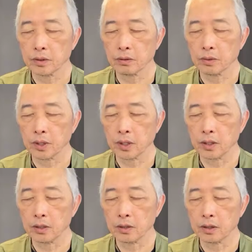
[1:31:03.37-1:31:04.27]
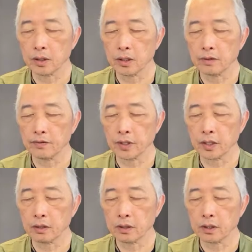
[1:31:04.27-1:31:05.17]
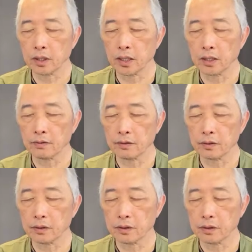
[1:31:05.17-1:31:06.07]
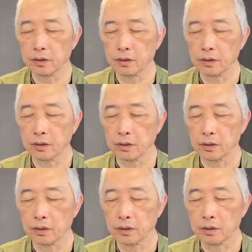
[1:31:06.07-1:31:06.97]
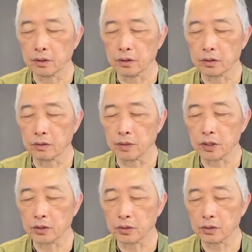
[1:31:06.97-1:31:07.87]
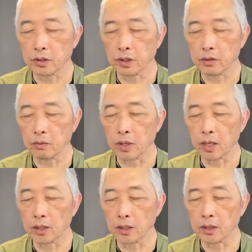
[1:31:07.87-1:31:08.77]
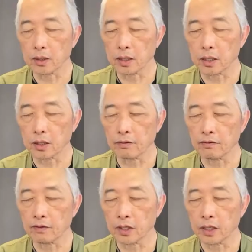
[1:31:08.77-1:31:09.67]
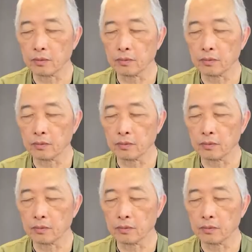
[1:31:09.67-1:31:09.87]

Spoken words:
the way to live a healthy life is just to make sure that your body does not inflame.